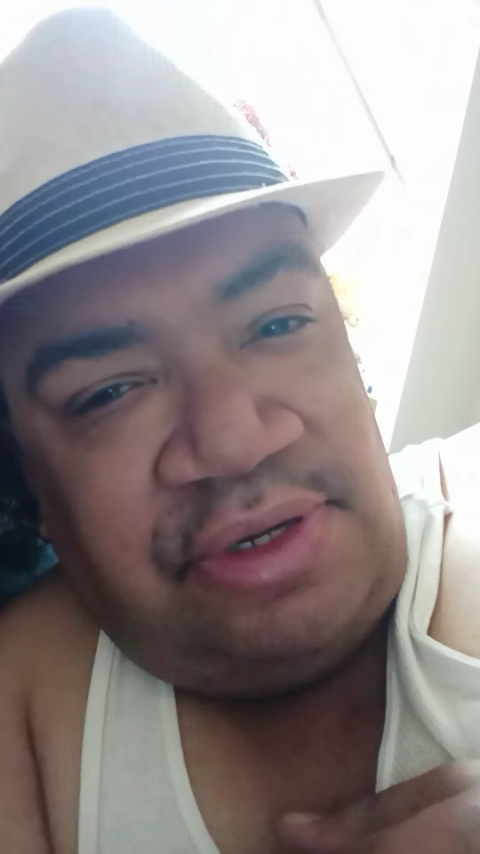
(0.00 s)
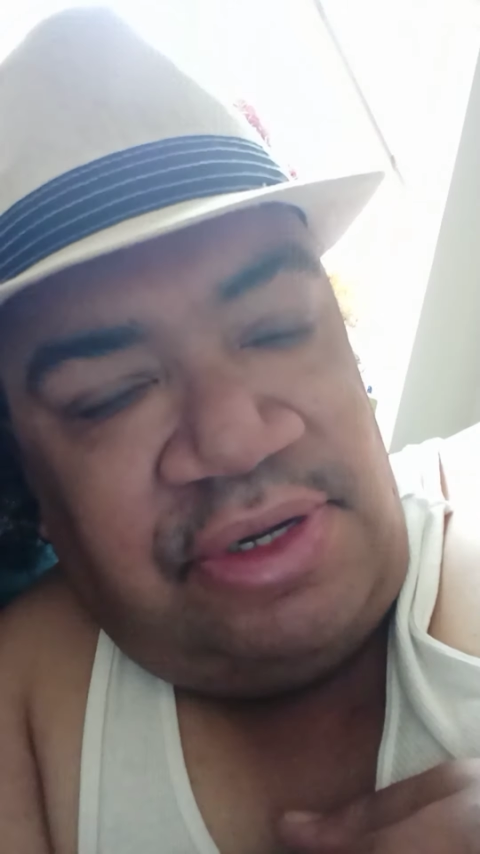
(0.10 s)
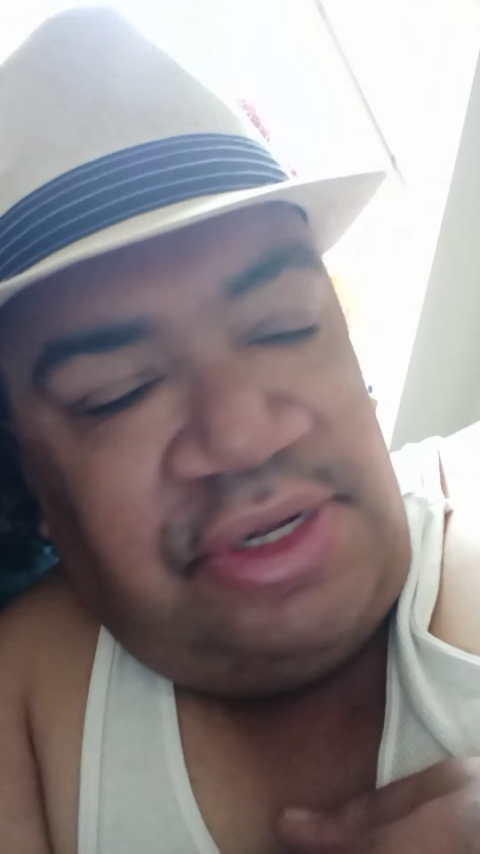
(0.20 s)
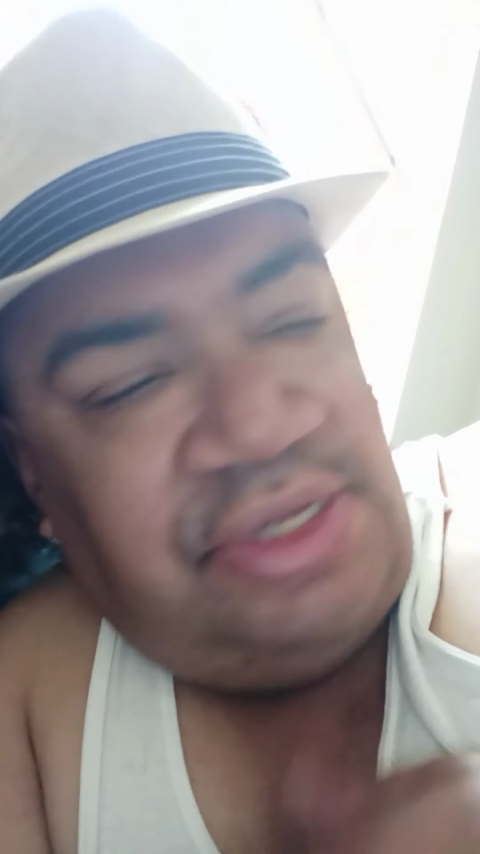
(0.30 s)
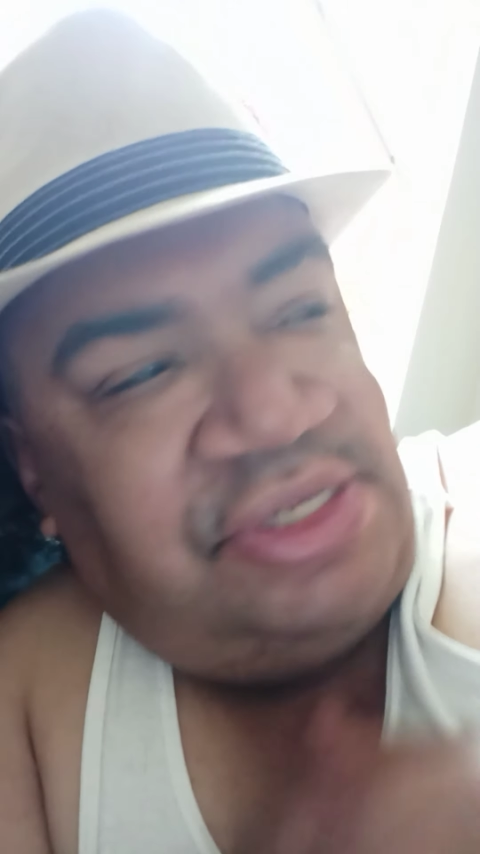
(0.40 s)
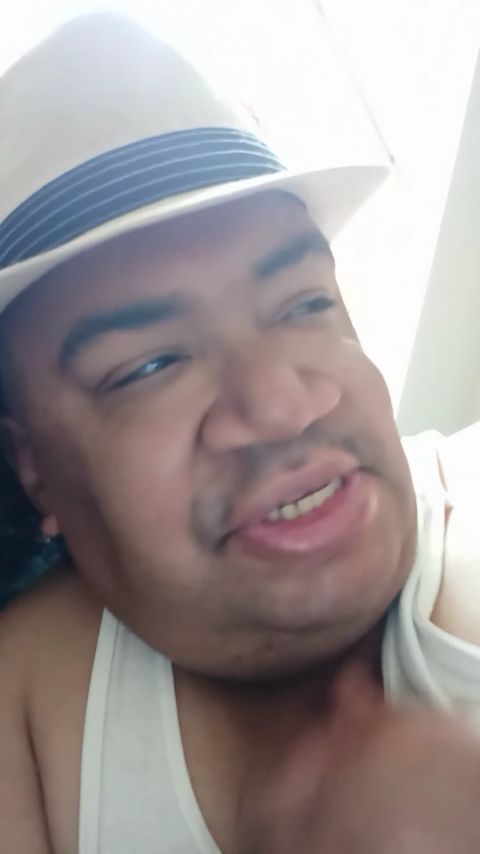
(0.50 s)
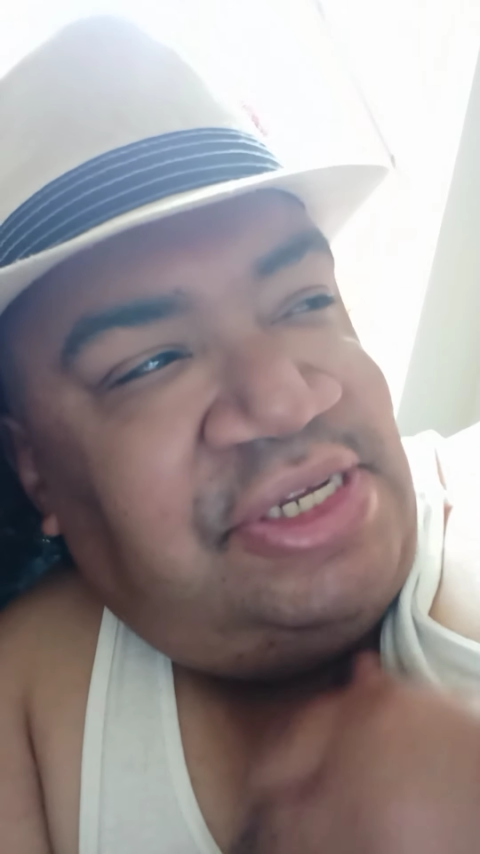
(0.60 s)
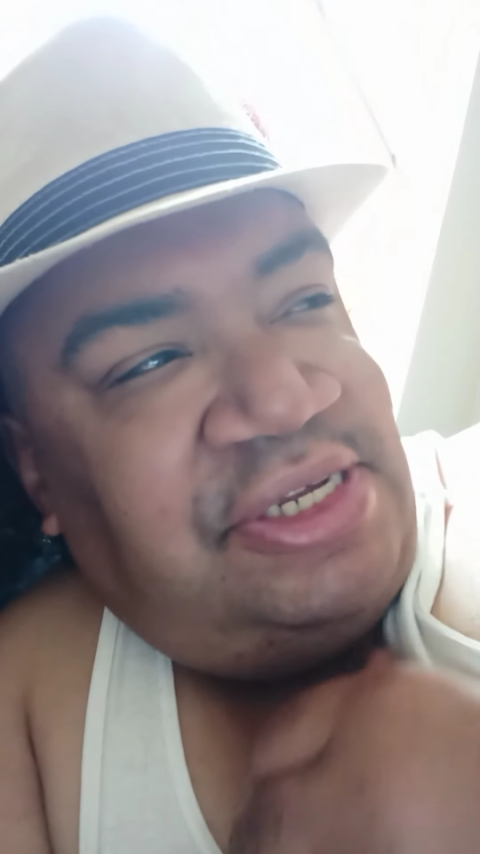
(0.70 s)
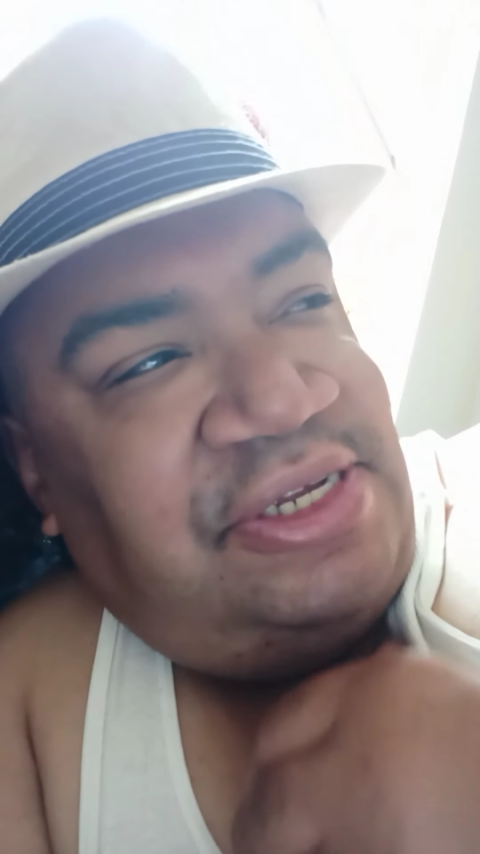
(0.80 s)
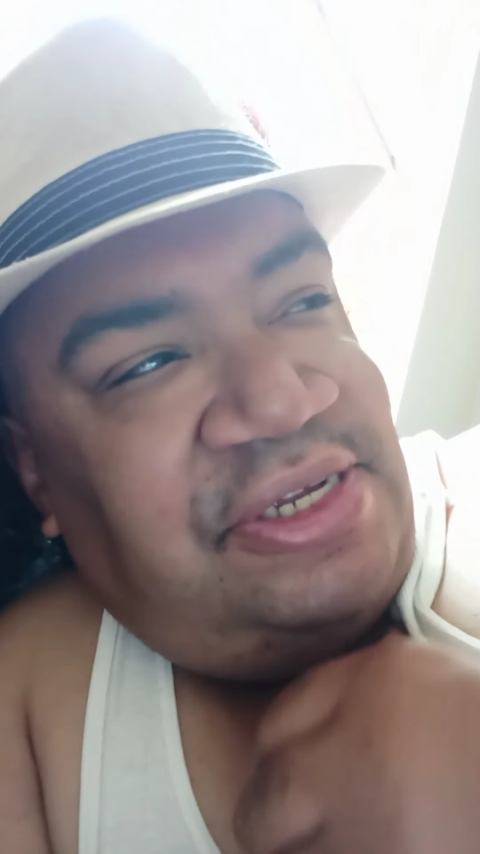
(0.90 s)
You
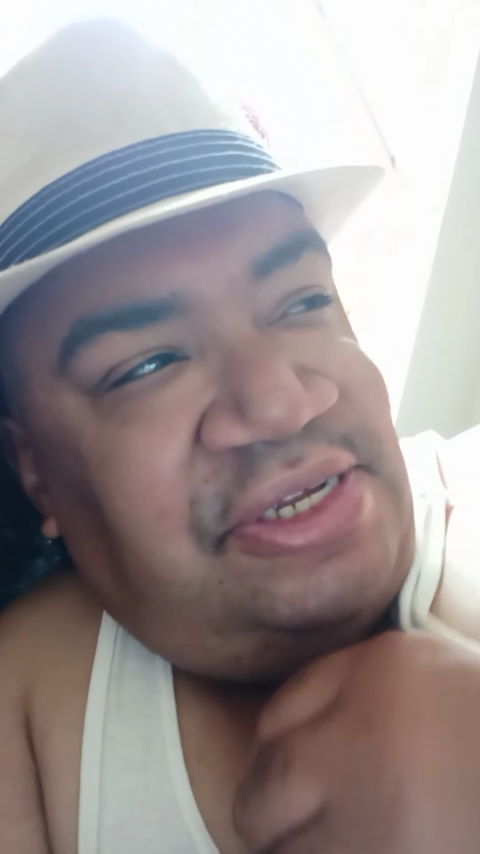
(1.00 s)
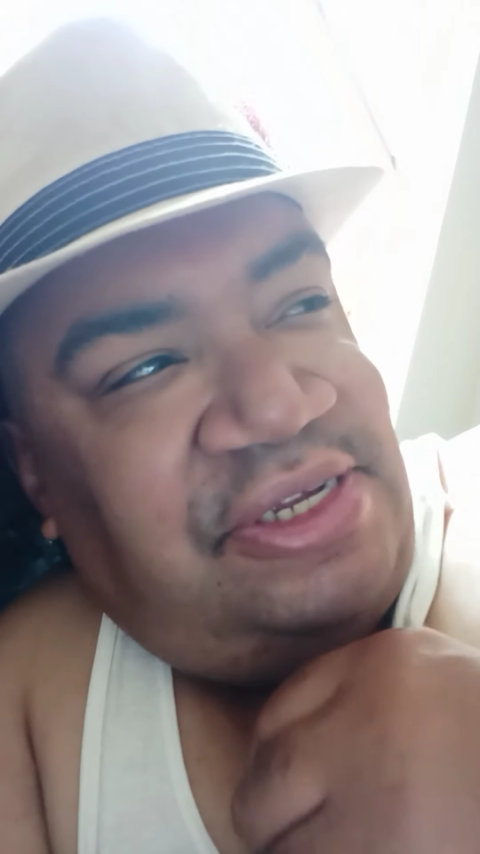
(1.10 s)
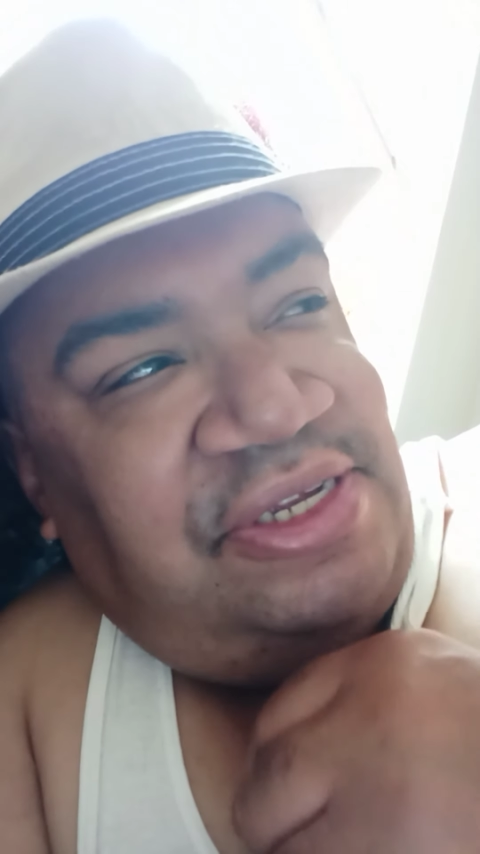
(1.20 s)
see,